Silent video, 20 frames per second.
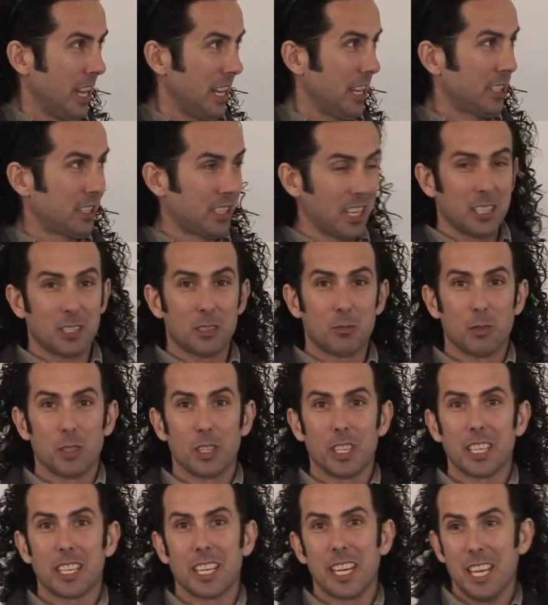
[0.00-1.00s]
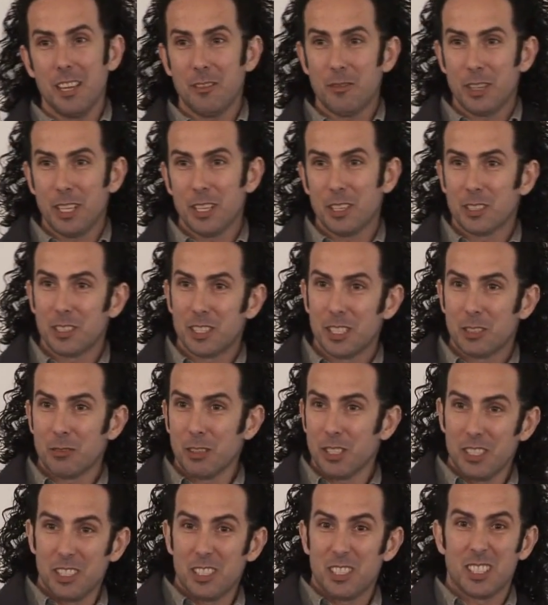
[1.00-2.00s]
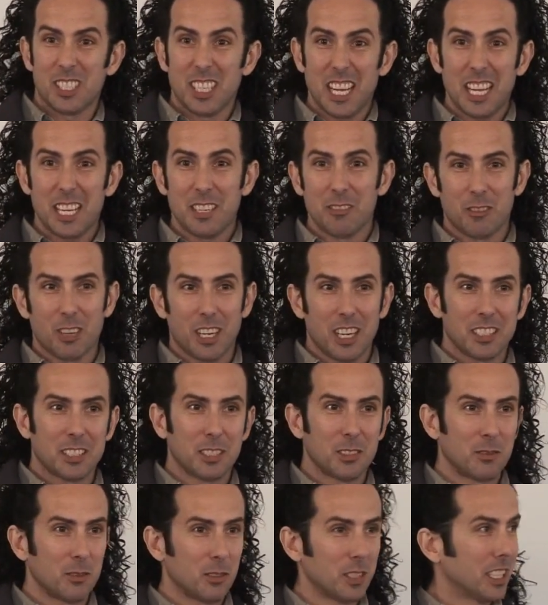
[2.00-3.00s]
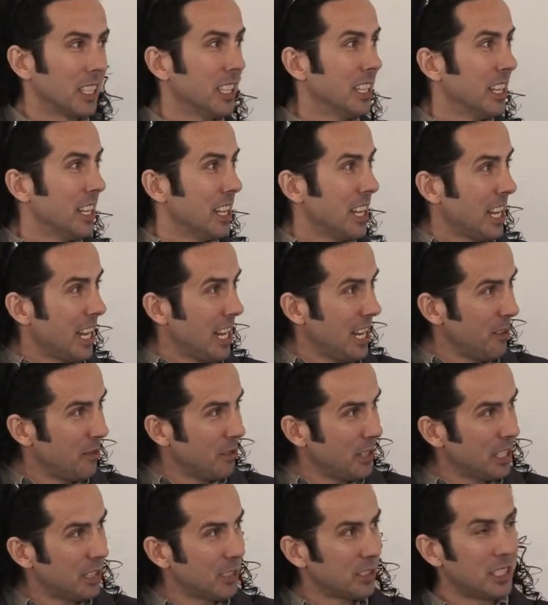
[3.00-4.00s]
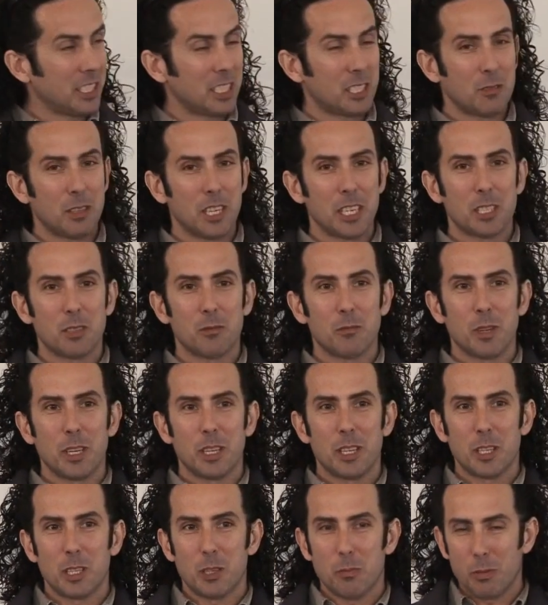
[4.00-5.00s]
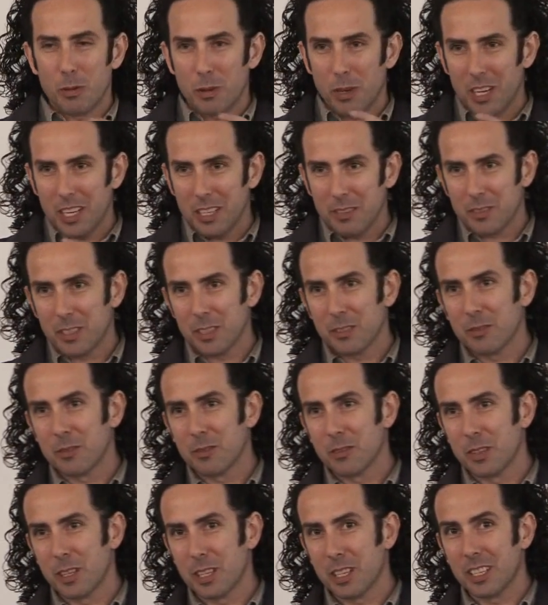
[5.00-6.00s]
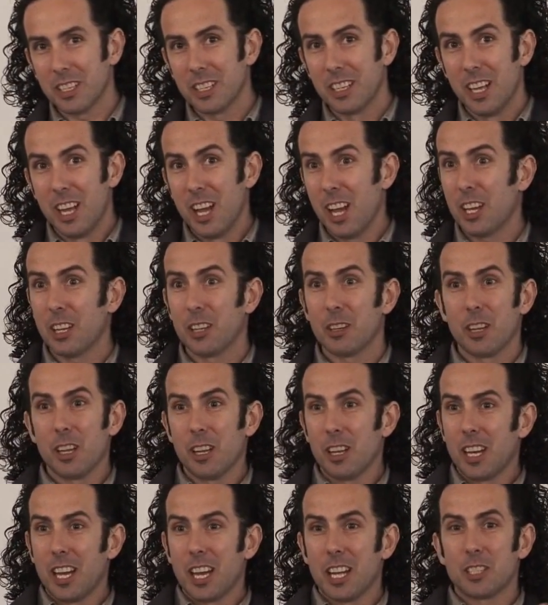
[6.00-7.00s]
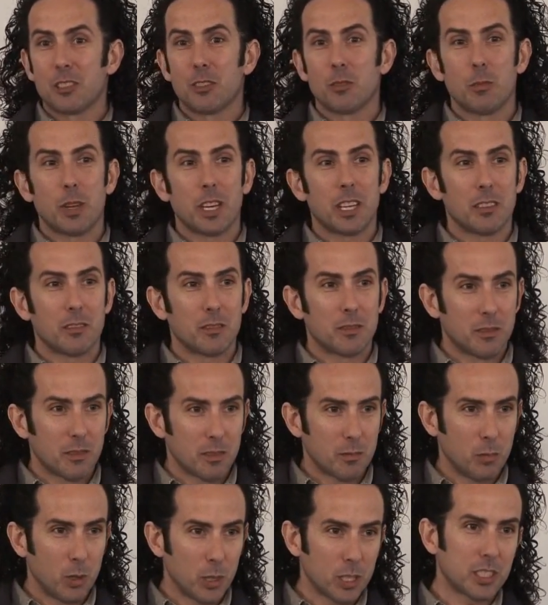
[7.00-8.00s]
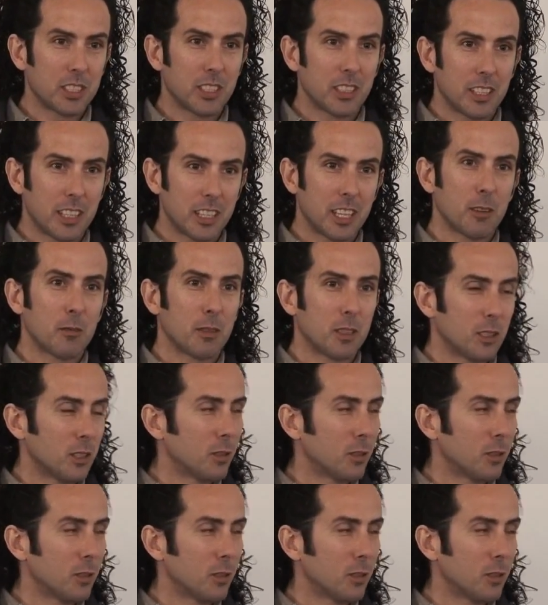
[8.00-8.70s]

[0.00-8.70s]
It does work, even in the situation, this is native grasses for you, even in the situation where they're deprived of a larger amount of moisture that they would